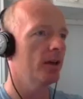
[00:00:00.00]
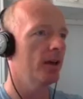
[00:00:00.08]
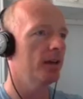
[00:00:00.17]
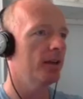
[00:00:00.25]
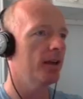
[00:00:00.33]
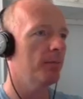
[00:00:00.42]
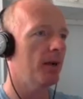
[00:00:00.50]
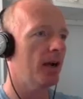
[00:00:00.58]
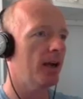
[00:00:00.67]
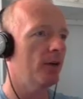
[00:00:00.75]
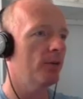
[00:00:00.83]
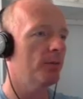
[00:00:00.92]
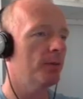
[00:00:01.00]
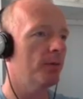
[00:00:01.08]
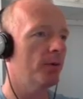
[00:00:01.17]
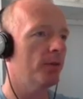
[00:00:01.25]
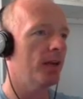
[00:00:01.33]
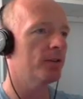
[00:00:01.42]
And get her back out
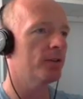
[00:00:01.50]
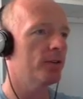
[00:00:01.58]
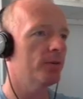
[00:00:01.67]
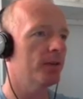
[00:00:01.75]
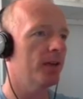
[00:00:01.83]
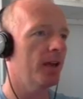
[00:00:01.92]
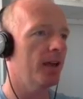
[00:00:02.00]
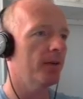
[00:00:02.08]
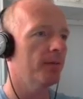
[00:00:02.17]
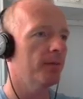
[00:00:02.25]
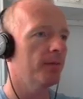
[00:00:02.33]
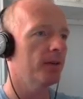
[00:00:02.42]
before the ants come and get you.